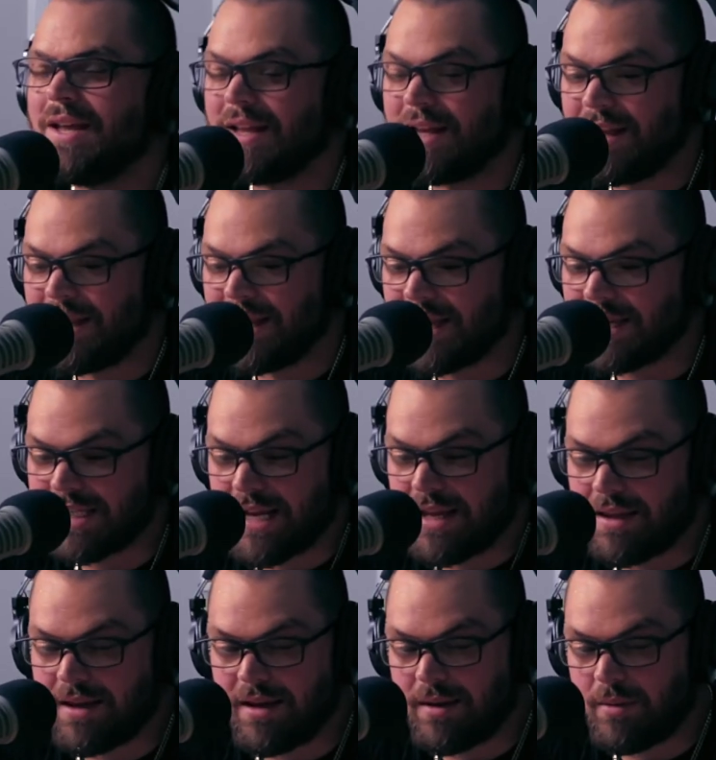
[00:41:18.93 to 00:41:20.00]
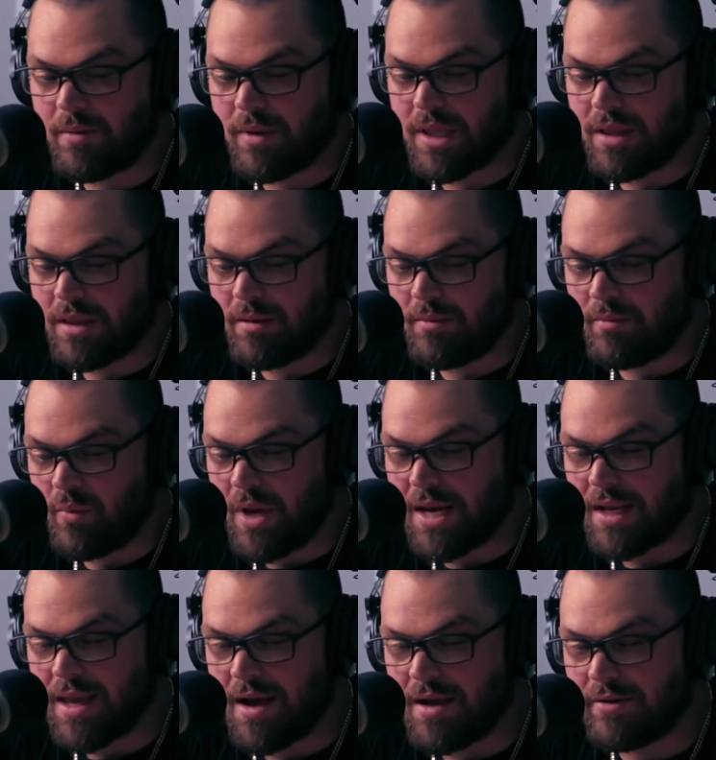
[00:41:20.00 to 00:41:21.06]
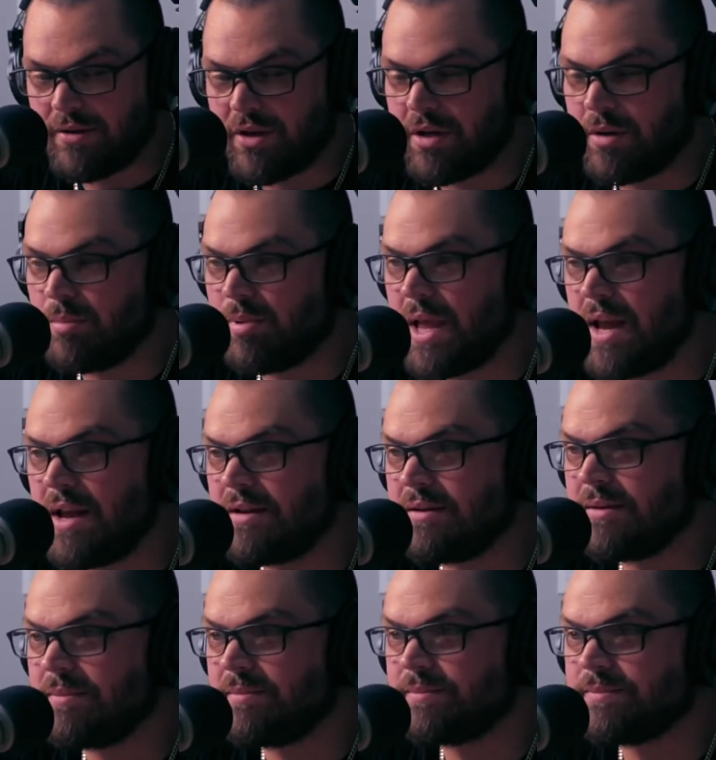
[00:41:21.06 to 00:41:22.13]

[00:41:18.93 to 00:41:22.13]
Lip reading: like I said, we had a calendar year planned.